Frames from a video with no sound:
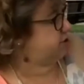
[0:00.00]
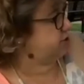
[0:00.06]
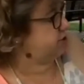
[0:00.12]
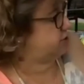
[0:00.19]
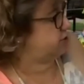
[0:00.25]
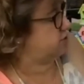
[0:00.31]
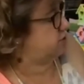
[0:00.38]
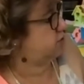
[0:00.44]
to
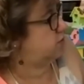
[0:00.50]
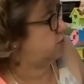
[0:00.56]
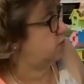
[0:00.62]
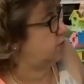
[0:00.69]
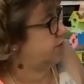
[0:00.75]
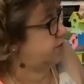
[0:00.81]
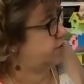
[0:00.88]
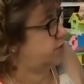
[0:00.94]
do
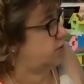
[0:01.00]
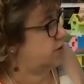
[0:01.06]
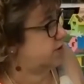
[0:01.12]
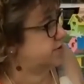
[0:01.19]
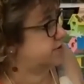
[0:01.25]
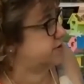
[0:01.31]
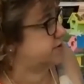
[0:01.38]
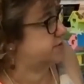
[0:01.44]
with
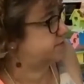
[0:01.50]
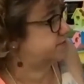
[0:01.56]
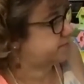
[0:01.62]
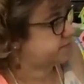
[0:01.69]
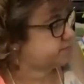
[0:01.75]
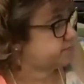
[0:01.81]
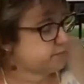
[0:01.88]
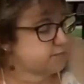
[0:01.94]
yours.
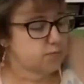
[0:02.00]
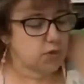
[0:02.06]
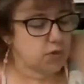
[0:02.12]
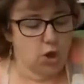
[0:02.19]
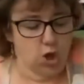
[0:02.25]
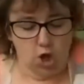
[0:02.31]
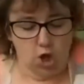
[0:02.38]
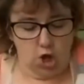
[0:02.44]

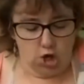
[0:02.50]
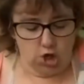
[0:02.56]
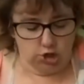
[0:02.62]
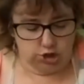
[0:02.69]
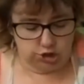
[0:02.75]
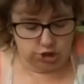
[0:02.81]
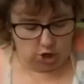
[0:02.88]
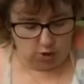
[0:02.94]

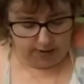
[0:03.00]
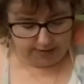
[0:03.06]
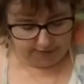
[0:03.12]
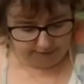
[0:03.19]
So